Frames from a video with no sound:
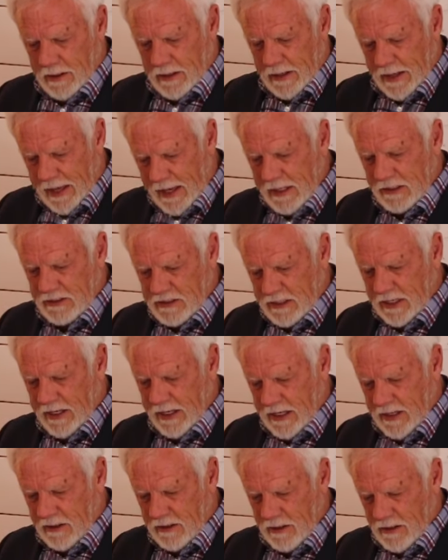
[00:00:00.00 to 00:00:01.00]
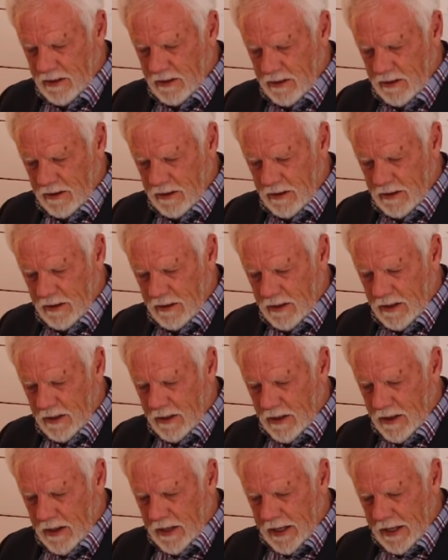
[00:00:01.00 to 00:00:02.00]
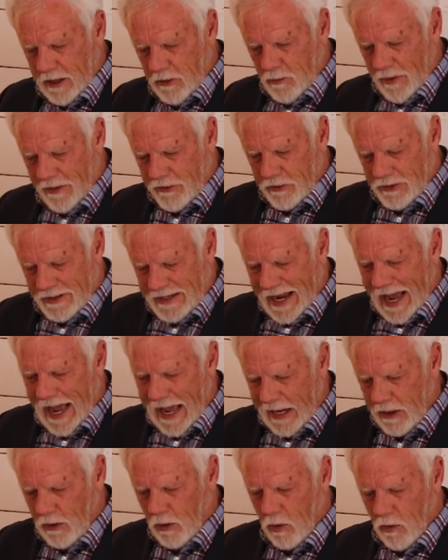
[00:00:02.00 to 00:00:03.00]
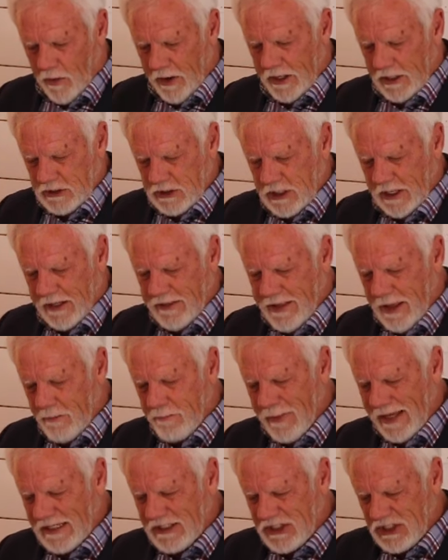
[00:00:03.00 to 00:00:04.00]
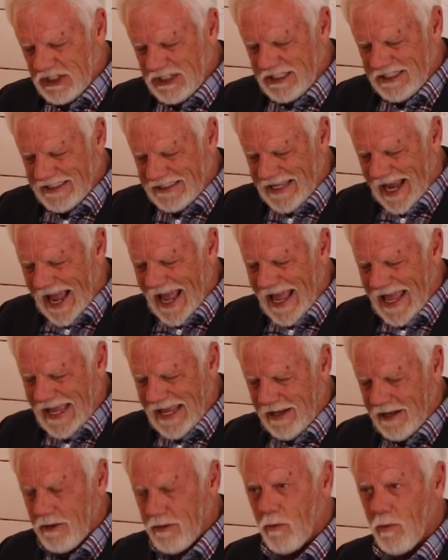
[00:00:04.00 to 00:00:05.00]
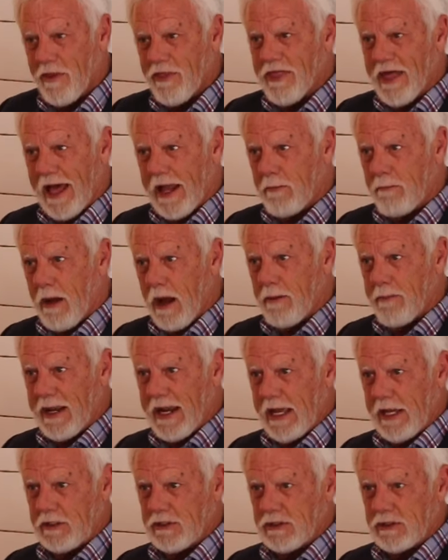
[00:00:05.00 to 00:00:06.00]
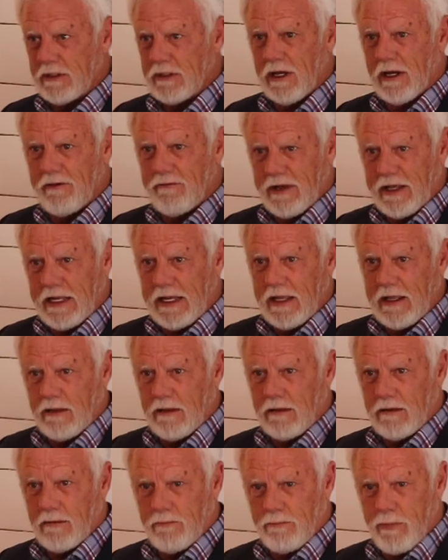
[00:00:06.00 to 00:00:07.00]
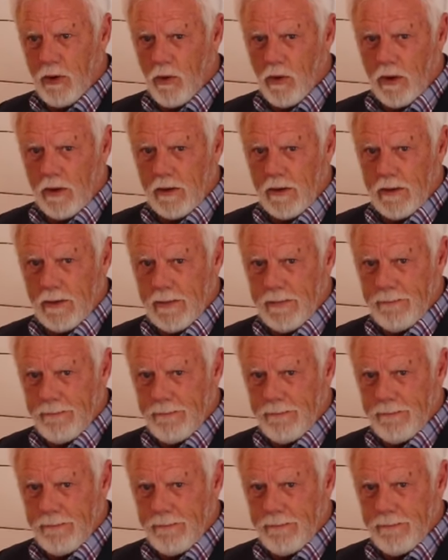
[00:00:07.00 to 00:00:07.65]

He said he had rather die gloriously than be stained with that abomination of eating pork.